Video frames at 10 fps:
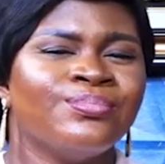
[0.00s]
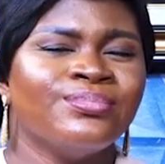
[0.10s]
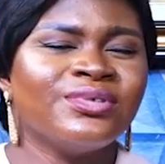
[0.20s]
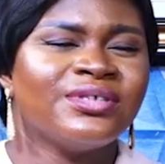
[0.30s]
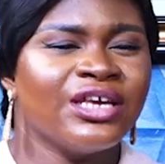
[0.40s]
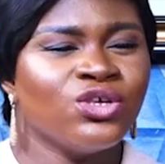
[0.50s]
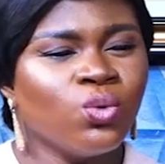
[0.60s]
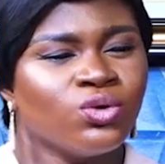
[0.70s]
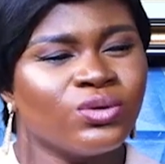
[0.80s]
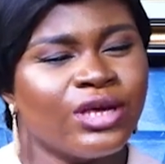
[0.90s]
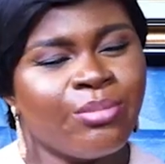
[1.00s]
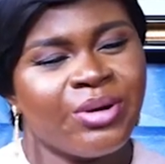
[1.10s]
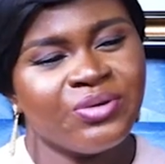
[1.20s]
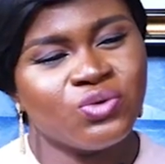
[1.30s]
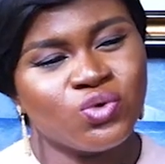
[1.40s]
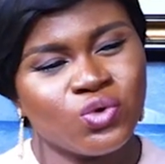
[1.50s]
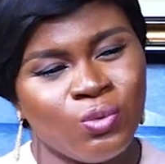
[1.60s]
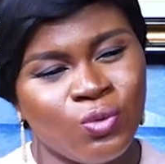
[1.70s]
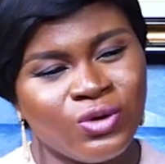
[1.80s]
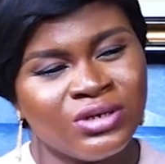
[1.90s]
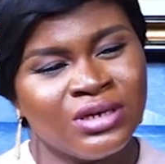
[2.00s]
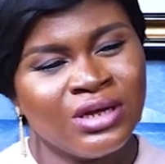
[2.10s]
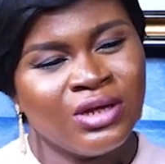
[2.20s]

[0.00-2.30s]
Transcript: saying you want to get married to someone.